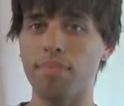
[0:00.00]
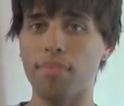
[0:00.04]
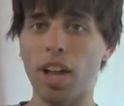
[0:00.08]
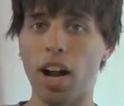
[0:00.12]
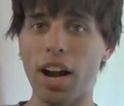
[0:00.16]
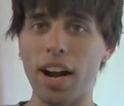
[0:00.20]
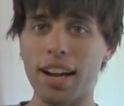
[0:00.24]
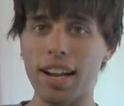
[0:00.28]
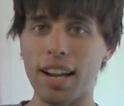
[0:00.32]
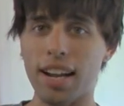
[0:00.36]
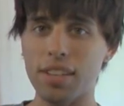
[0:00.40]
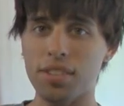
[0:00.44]

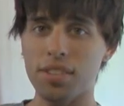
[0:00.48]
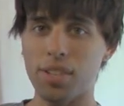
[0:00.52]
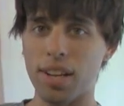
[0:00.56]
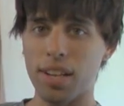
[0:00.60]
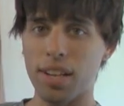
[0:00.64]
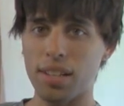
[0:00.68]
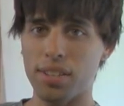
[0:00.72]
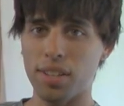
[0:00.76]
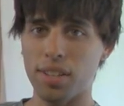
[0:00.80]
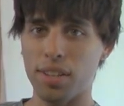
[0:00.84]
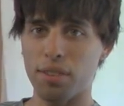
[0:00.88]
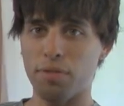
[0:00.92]
All right, guys, so
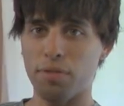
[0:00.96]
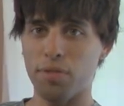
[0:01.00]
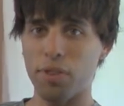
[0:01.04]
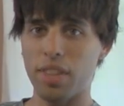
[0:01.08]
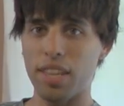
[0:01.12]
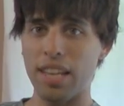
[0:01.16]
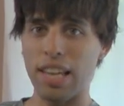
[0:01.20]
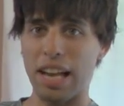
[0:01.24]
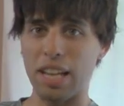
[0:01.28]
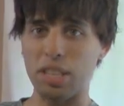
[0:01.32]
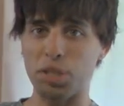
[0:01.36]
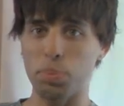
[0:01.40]
that's it for
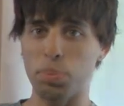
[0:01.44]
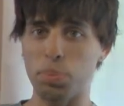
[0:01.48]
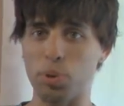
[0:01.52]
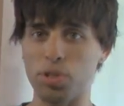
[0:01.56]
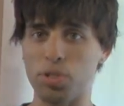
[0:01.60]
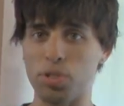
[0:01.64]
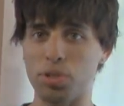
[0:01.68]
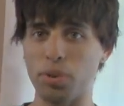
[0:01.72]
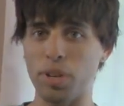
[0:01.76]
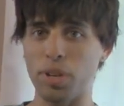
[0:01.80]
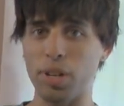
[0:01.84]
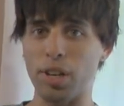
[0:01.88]
the uh,
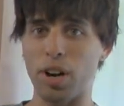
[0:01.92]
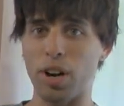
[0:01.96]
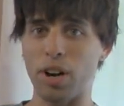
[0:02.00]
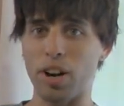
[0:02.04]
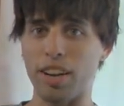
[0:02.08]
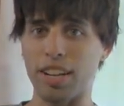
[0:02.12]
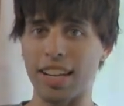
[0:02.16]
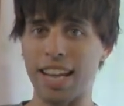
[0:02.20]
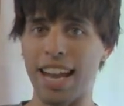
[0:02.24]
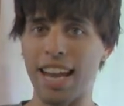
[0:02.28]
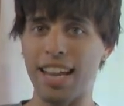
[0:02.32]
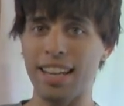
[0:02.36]
Sports Arena
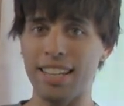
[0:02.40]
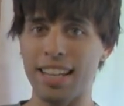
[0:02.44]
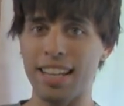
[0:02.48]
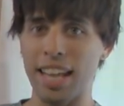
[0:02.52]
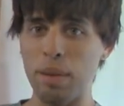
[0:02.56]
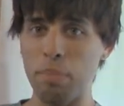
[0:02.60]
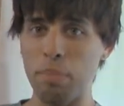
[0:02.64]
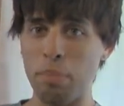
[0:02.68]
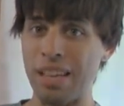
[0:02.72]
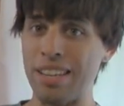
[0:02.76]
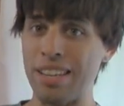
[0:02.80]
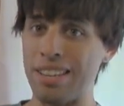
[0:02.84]
arcade
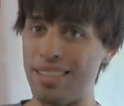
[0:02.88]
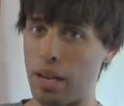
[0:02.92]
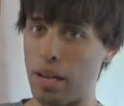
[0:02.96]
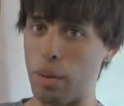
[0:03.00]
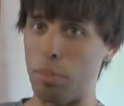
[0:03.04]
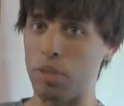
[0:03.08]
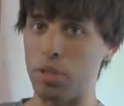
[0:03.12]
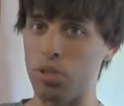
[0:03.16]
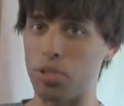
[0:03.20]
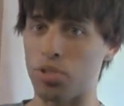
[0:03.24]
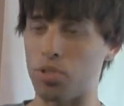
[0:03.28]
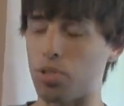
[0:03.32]
game
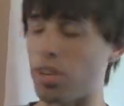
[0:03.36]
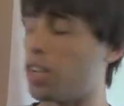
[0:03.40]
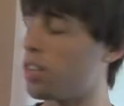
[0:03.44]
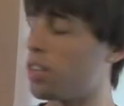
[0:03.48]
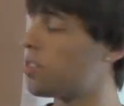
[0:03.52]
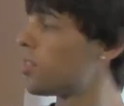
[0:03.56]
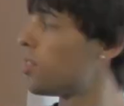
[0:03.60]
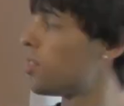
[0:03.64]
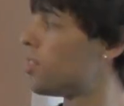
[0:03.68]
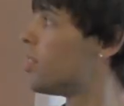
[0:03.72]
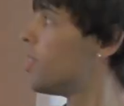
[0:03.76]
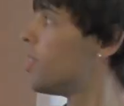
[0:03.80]

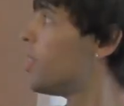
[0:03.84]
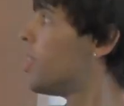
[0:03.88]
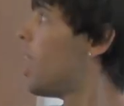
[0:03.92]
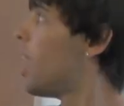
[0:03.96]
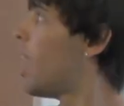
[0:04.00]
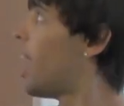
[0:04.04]
demonstration.